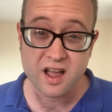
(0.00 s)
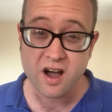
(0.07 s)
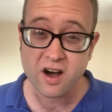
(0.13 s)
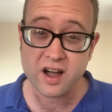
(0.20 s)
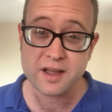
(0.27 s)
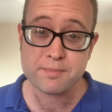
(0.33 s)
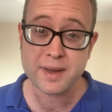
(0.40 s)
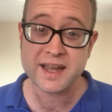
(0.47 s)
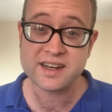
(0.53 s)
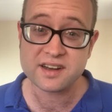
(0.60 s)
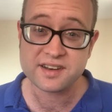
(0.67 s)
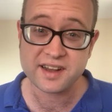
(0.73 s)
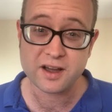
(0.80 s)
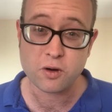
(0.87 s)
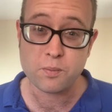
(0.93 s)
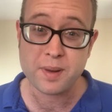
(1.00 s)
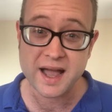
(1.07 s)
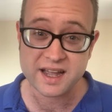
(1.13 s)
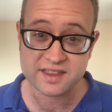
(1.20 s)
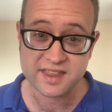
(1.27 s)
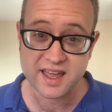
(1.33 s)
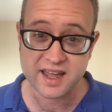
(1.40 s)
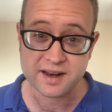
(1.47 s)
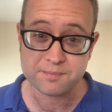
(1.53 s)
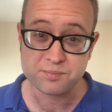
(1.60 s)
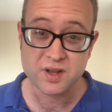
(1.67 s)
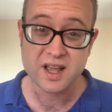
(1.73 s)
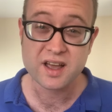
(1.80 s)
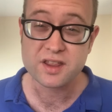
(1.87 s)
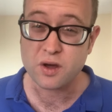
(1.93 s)
I made a deal back then
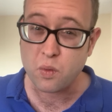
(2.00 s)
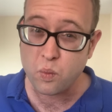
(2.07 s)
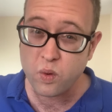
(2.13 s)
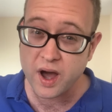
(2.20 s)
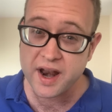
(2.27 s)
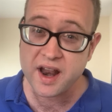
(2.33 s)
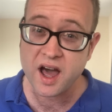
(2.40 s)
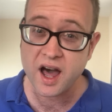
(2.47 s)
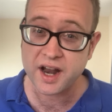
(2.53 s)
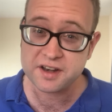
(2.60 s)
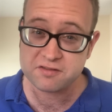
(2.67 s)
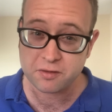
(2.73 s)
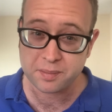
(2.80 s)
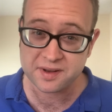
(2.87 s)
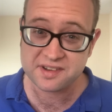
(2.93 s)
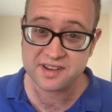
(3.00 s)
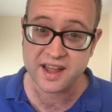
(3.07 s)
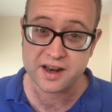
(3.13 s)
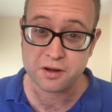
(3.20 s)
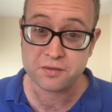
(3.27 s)
that 100%